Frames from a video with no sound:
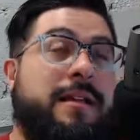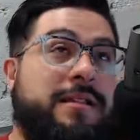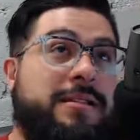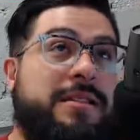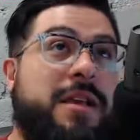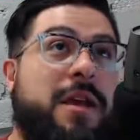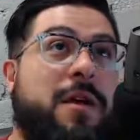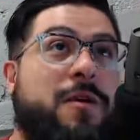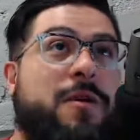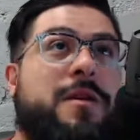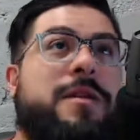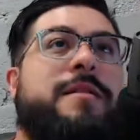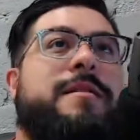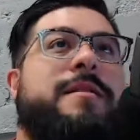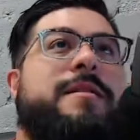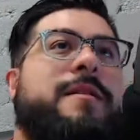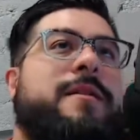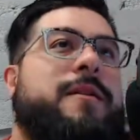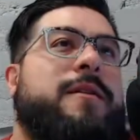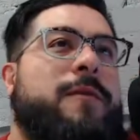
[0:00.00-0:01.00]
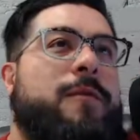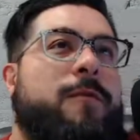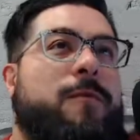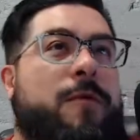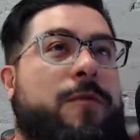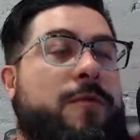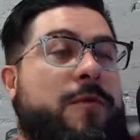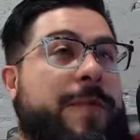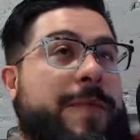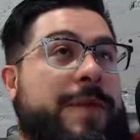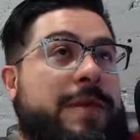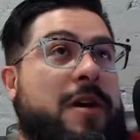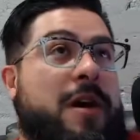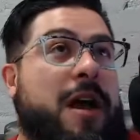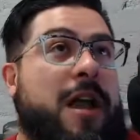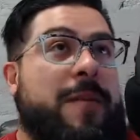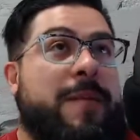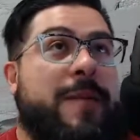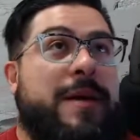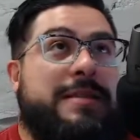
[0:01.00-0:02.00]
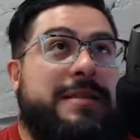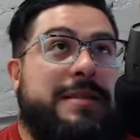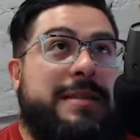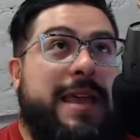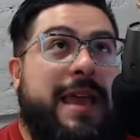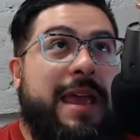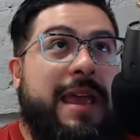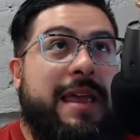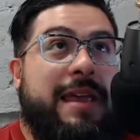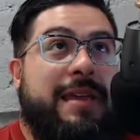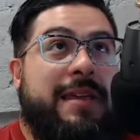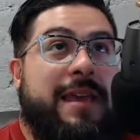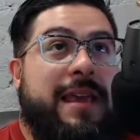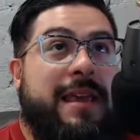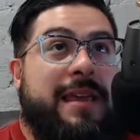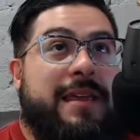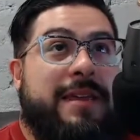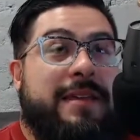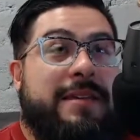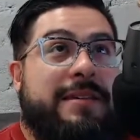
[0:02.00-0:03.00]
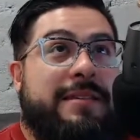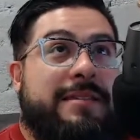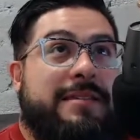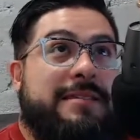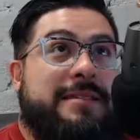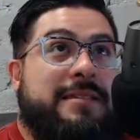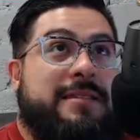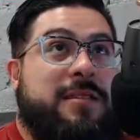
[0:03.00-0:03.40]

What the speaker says: So, what we're going to be talking about today is